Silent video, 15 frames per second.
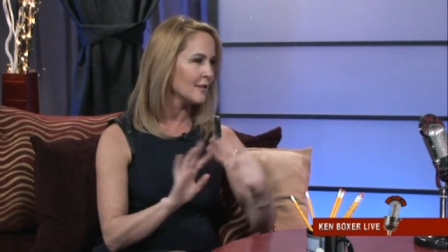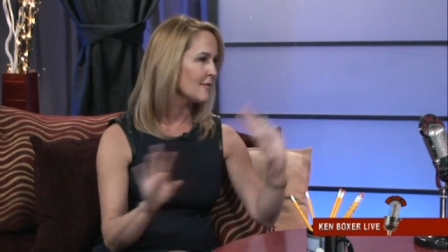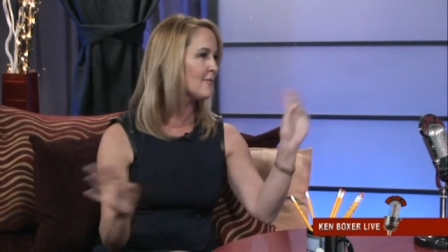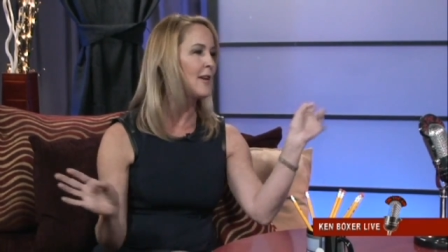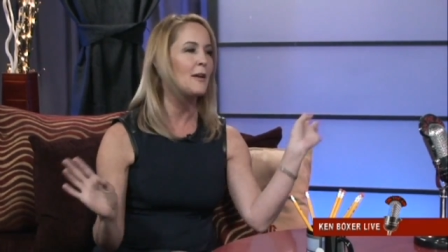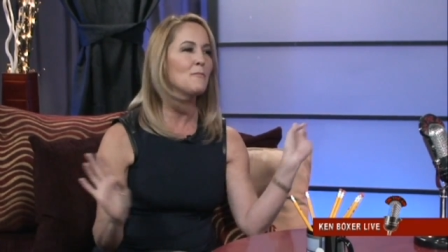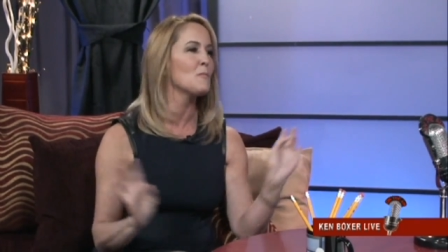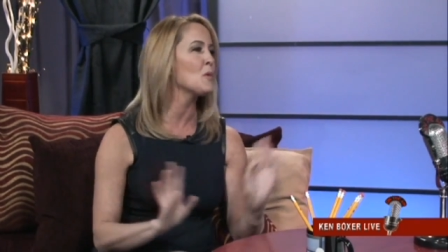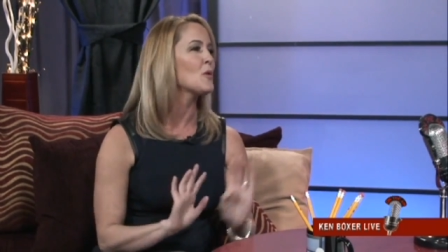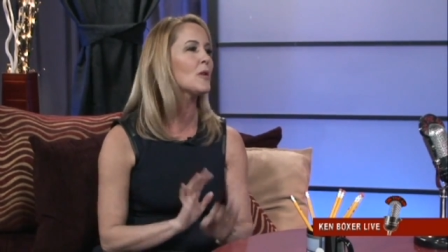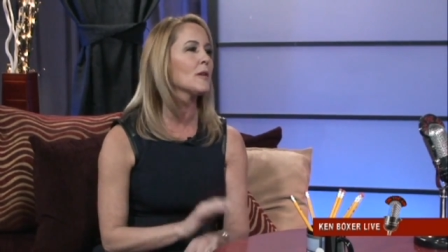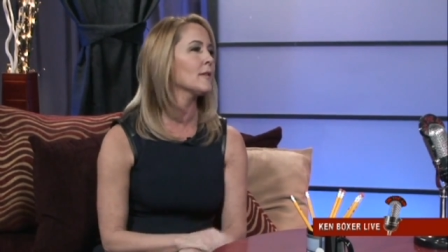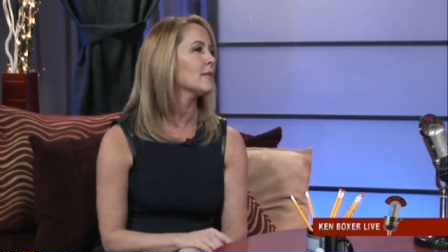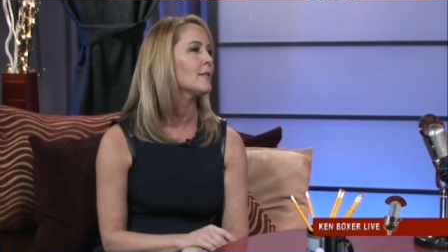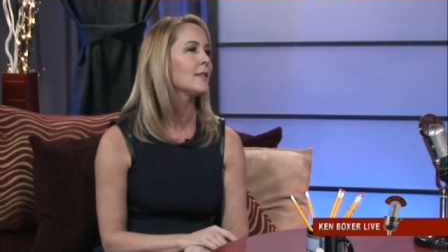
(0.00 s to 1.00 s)
you can find
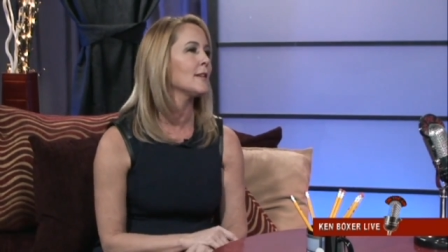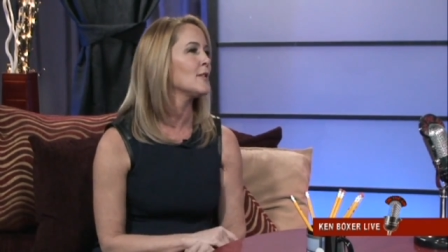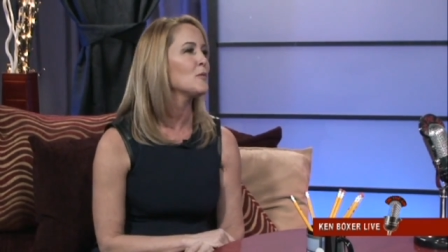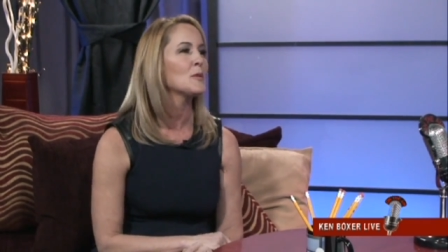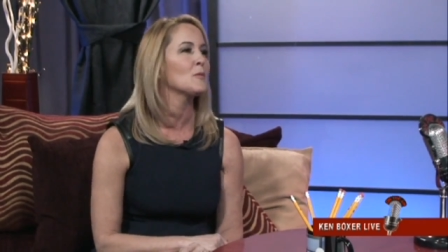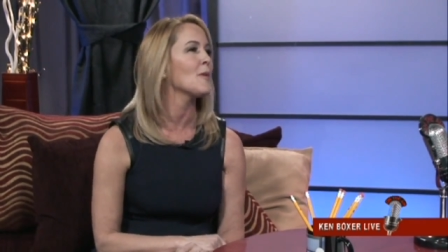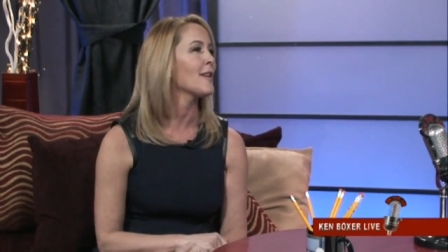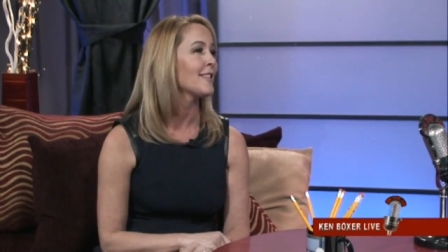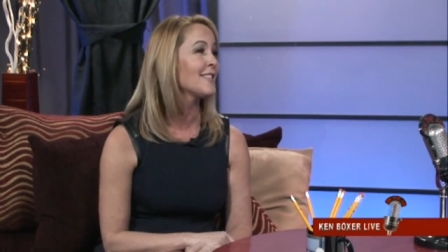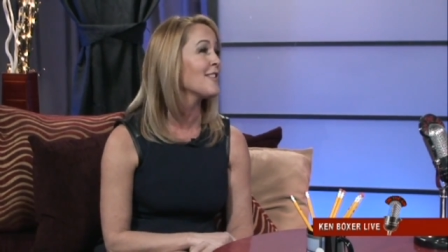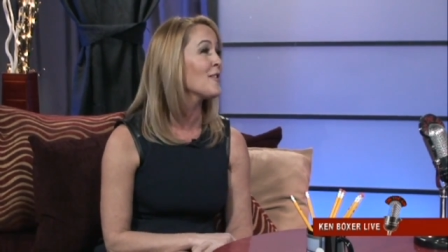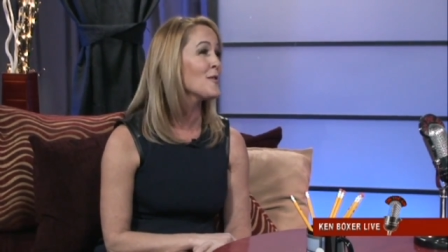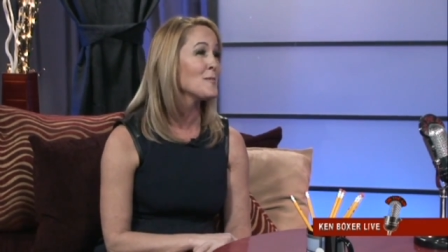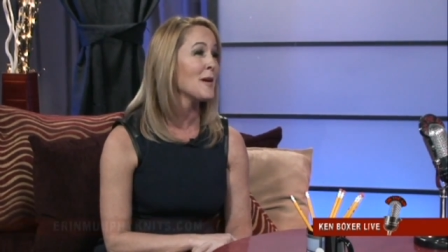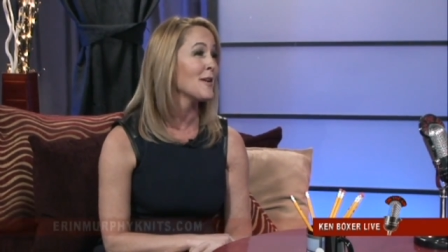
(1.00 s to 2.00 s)
more than you would want to
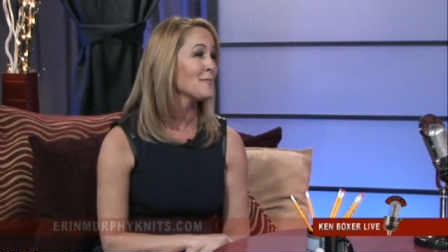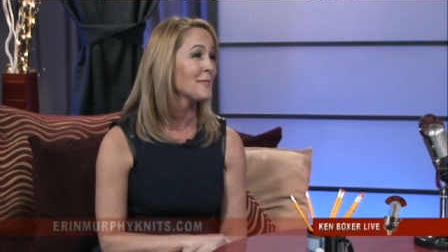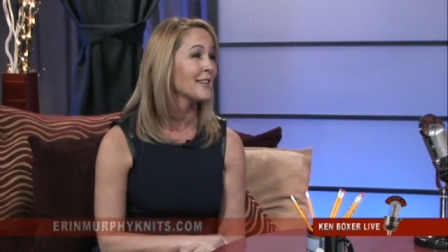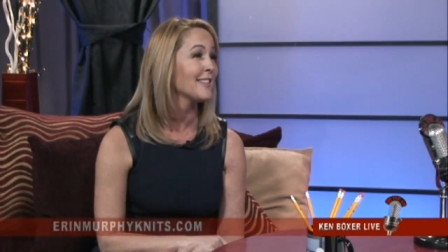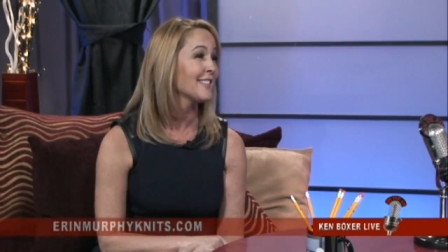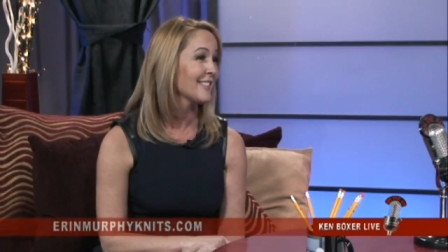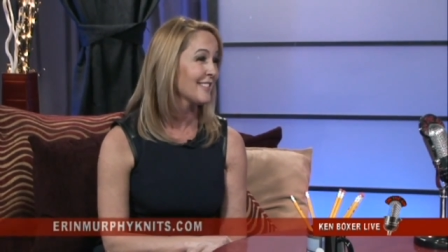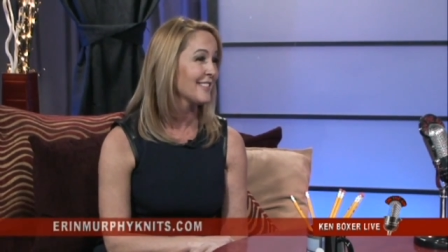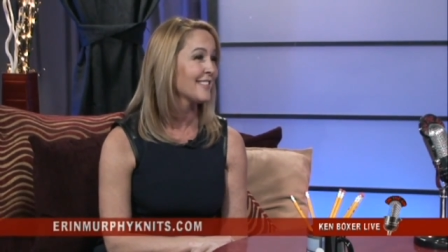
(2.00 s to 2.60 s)
know about me.